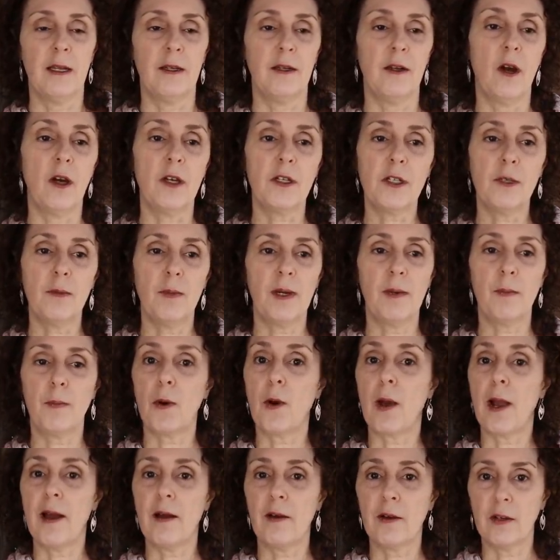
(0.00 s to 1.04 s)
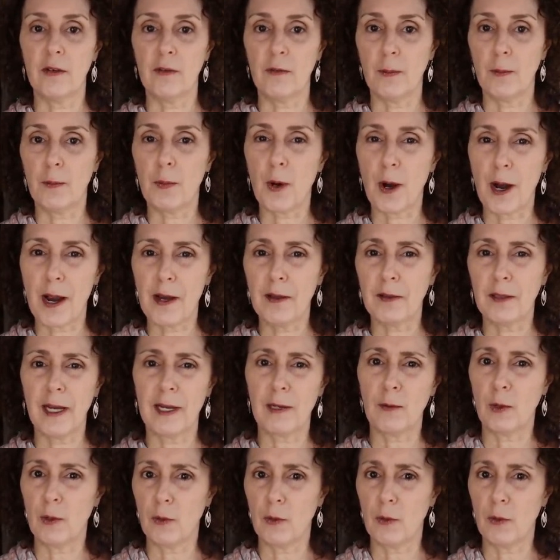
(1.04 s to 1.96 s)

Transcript: not to be proud of proud like